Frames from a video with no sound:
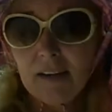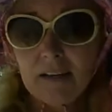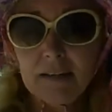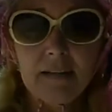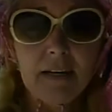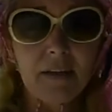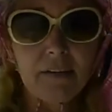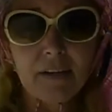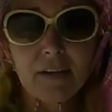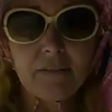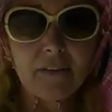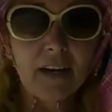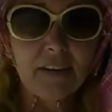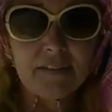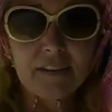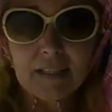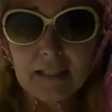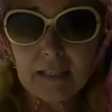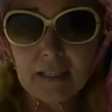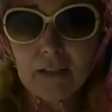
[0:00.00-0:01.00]
now that I've got
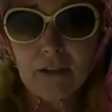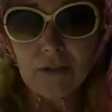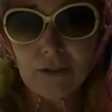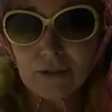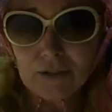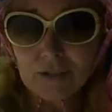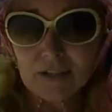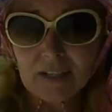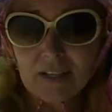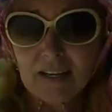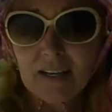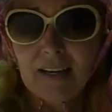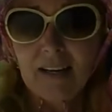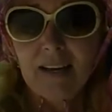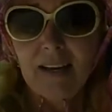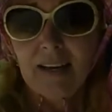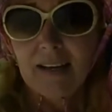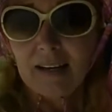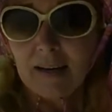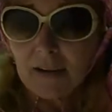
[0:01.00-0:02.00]
the gears.
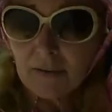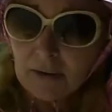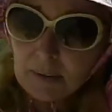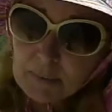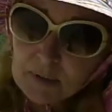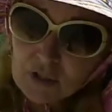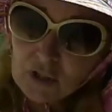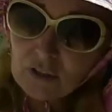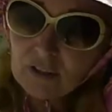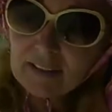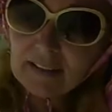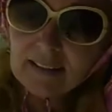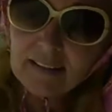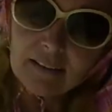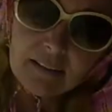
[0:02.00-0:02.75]
And now that I'm starting to get a